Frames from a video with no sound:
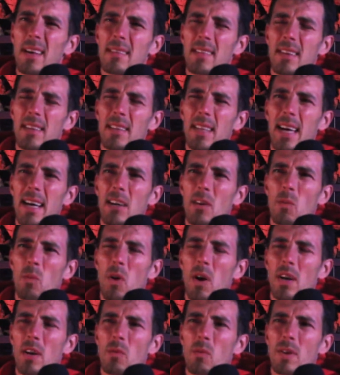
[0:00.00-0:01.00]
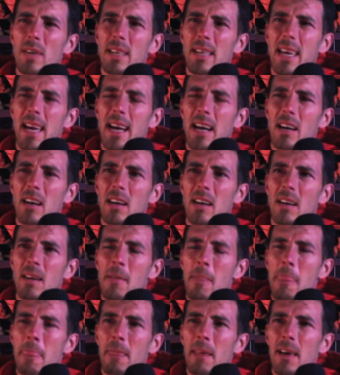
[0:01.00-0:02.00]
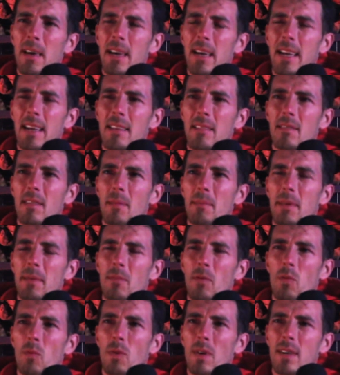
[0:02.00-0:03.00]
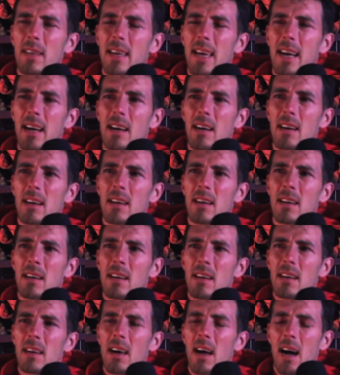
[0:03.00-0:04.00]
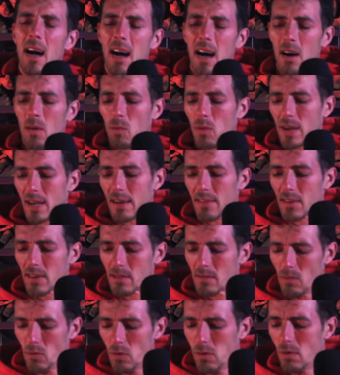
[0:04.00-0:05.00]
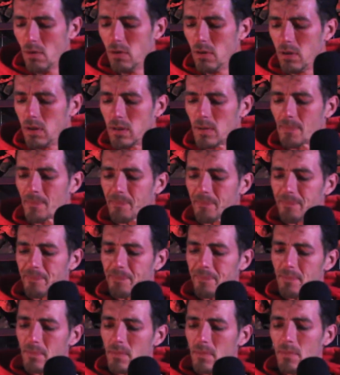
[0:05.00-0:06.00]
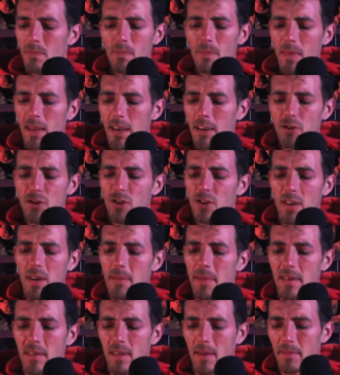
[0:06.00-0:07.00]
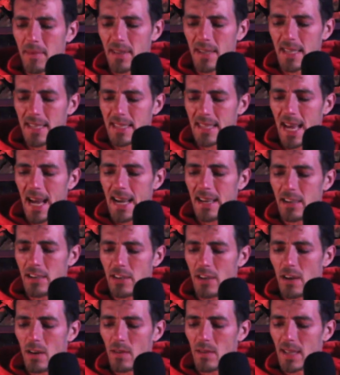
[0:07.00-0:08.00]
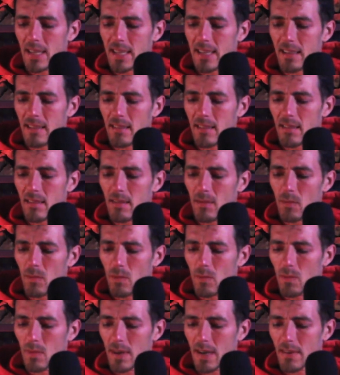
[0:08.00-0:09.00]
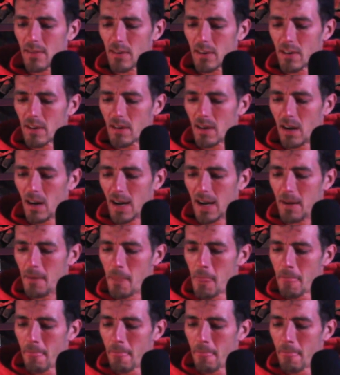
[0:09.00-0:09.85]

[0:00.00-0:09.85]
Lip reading: said Lackawanna wouldn't care, and some people would care. Whatever. It's just going to be something like that, like it's whatever. All right.